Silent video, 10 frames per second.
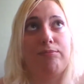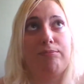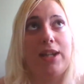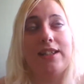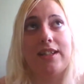
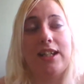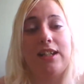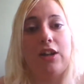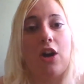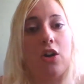
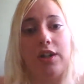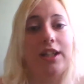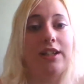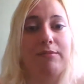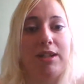basically
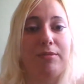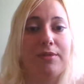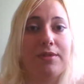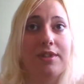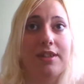hogging
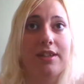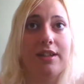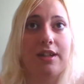people's